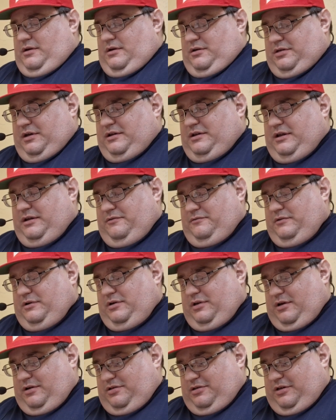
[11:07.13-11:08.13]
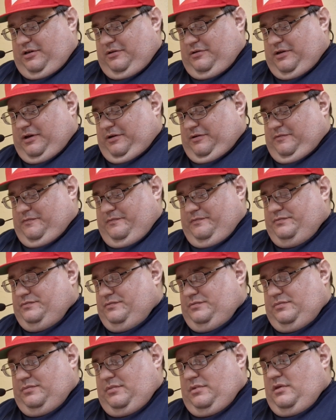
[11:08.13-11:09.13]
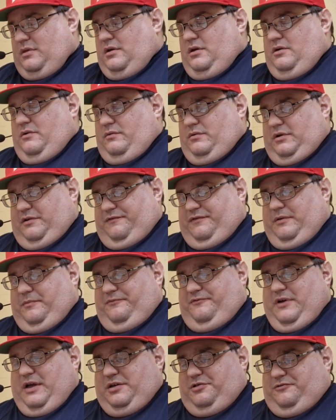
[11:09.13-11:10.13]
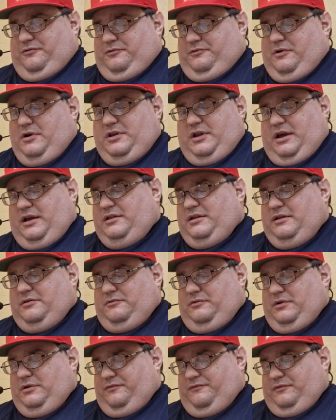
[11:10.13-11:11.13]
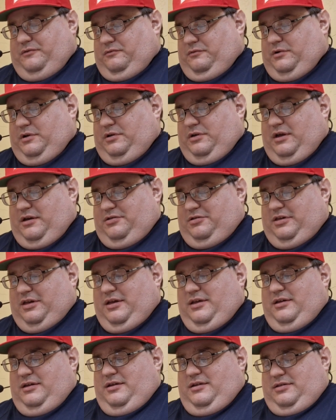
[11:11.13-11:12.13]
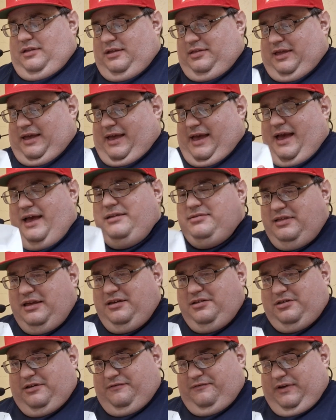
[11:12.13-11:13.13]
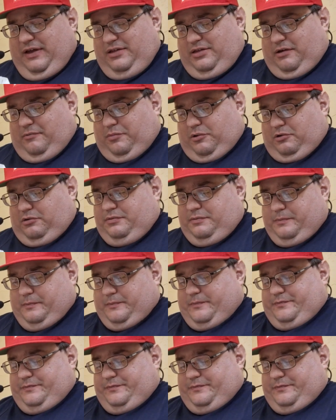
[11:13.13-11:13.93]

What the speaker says: Because I didn't realize, when I filmed Fast Food Friday, I didn't even realize that they had these available.